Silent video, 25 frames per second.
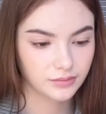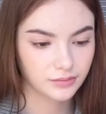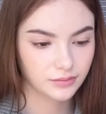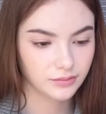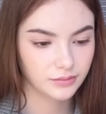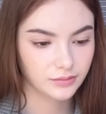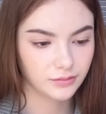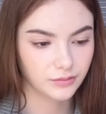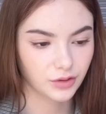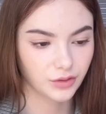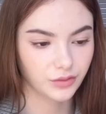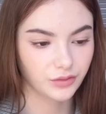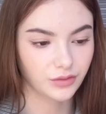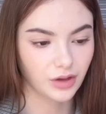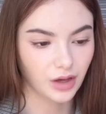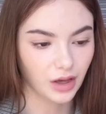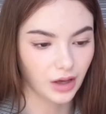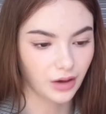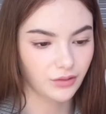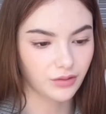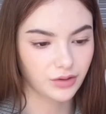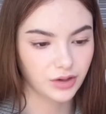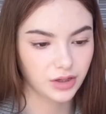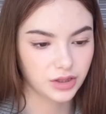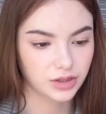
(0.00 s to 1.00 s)
from the
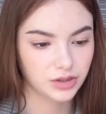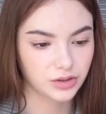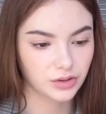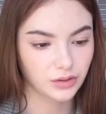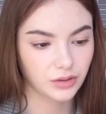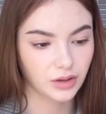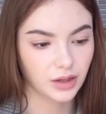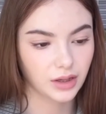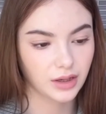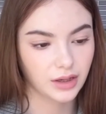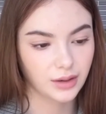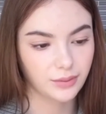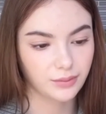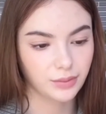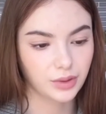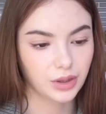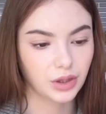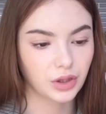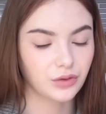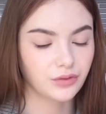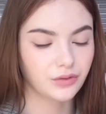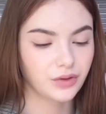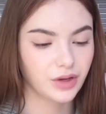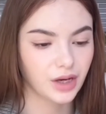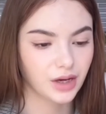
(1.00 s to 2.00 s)
average, so like I'm
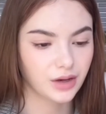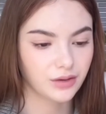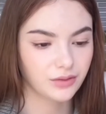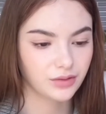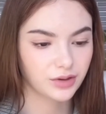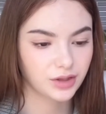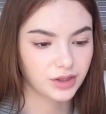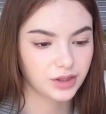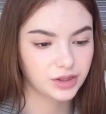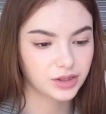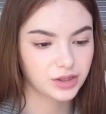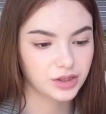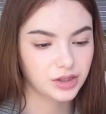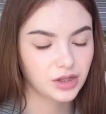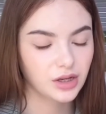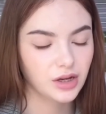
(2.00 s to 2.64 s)
below the average.